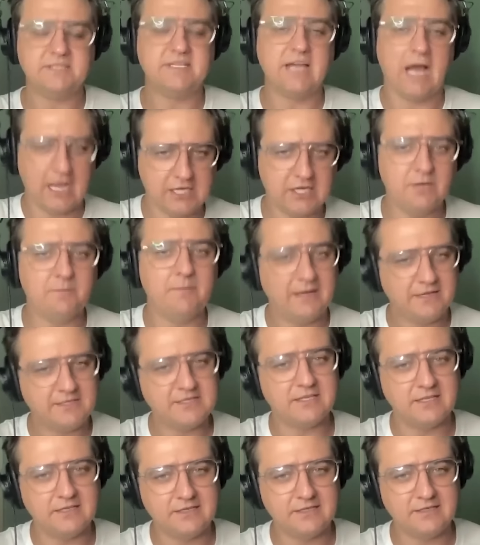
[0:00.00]

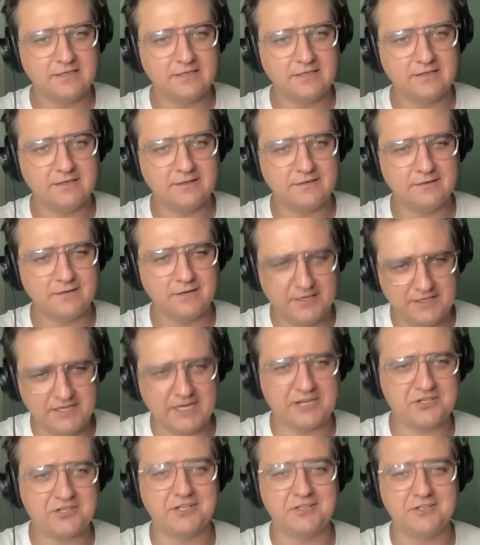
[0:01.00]
documented
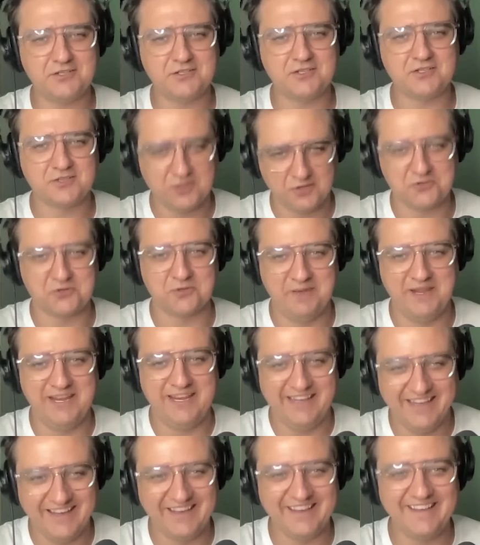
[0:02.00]
addiction to social
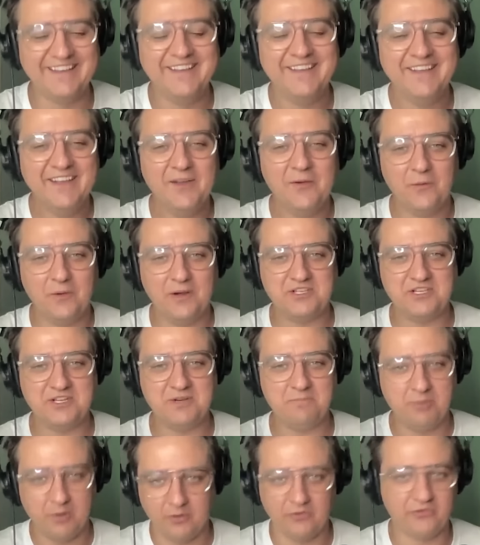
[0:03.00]
media, which
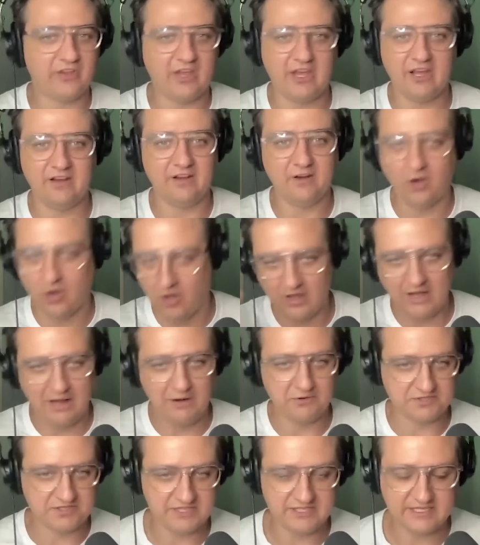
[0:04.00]
he posts on all
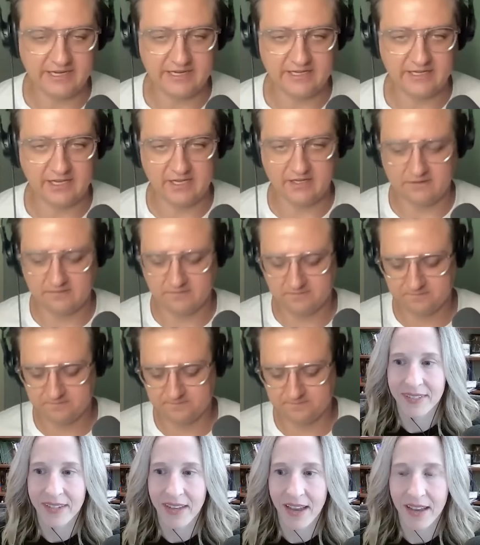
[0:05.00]
hours of the day and night.
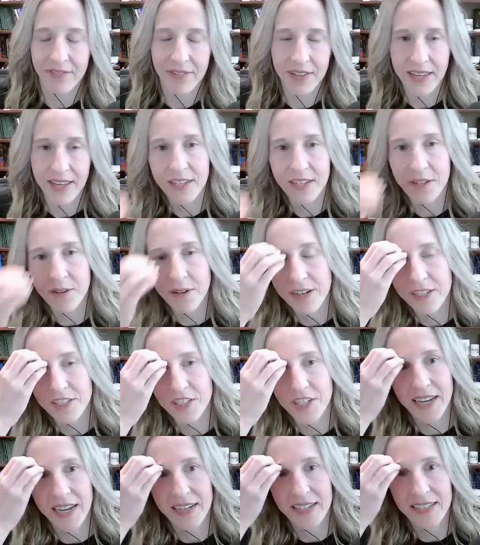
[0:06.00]
I feel like you are
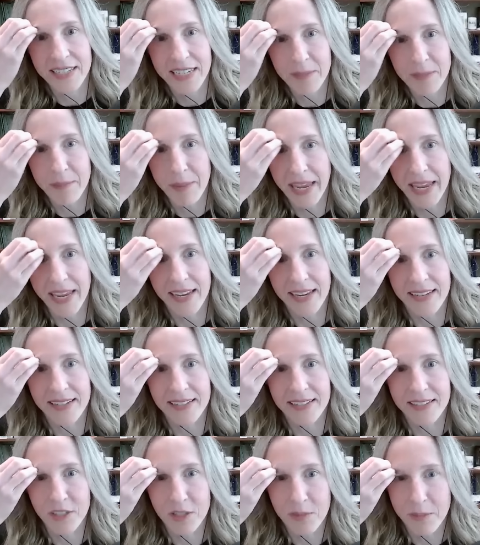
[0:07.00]
channeling
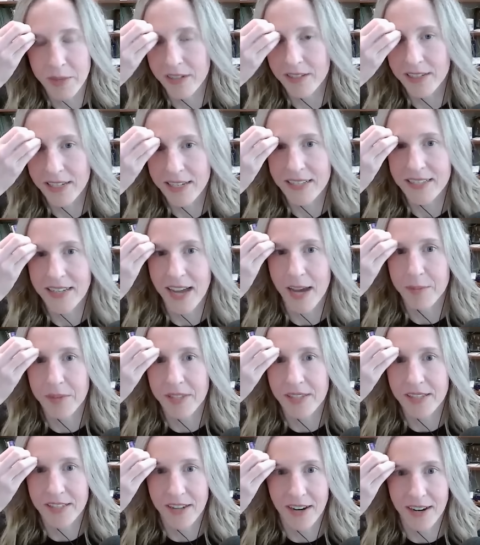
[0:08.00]
Bane. You merely
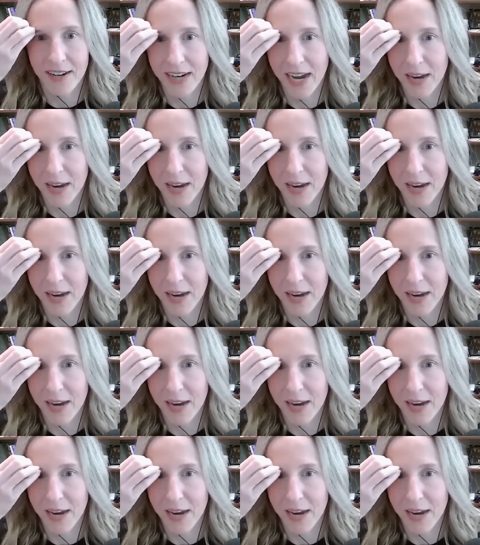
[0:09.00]
adopted the dark.